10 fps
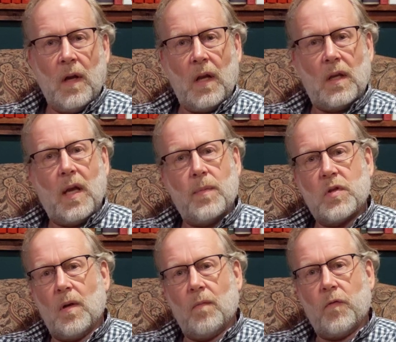and
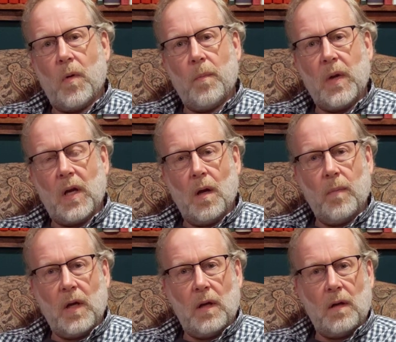keeps them from
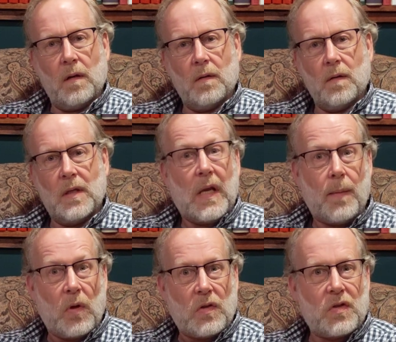becoming
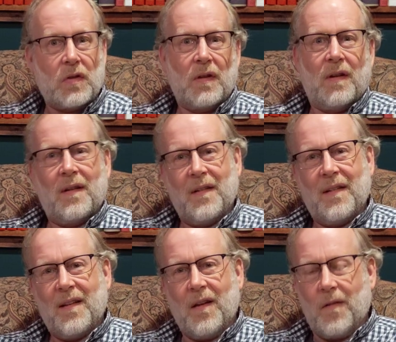demons
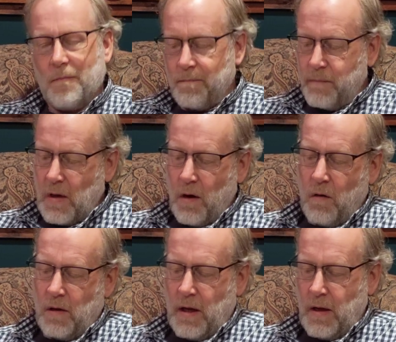in
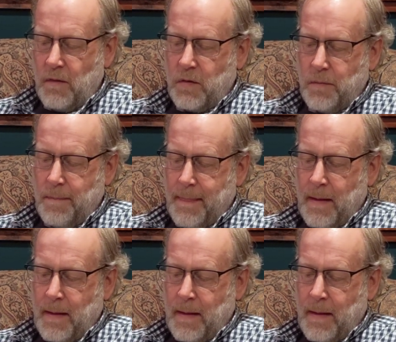our lives.